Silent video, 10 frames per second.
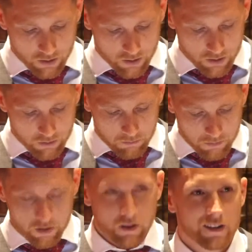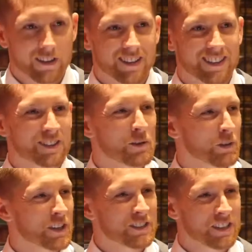No
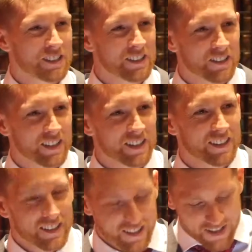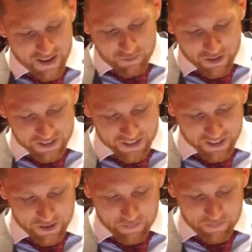pun intended on that. But
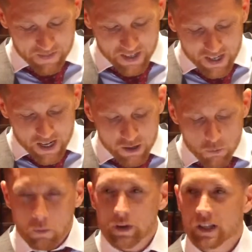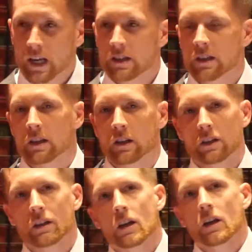what we said is that,
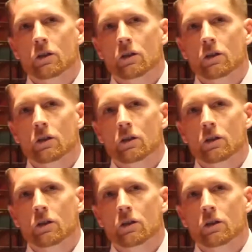look,